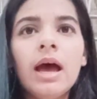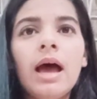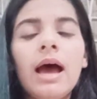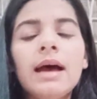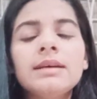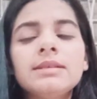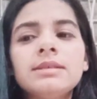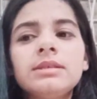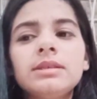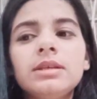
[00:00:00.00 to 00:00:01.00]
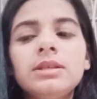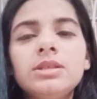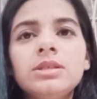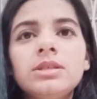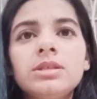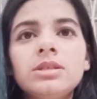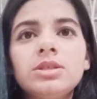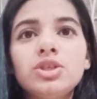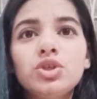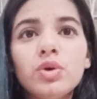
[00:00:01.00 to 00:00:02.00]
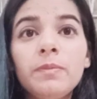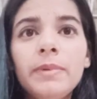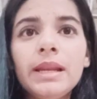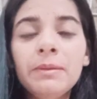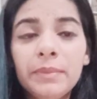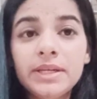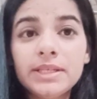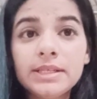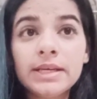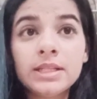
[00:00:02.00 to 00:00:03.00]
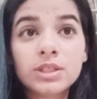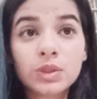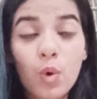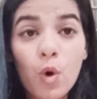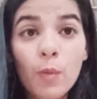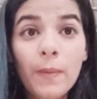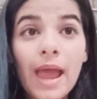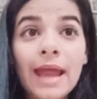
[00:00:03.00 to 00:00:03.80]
as it should be limited in scope